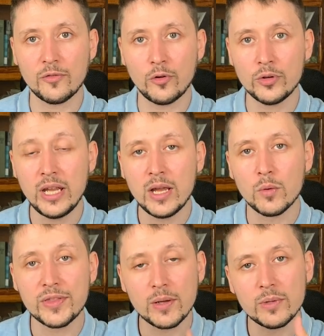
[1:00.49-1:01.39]
phone,
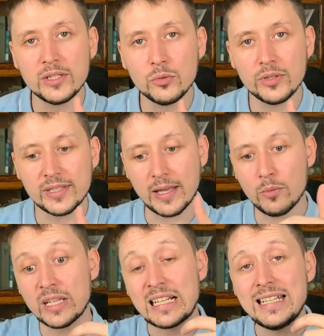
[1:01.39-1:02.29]
what they will do is they will
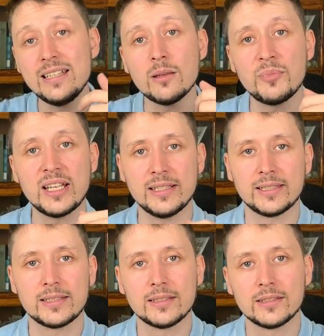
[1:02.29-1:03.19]
clean the place.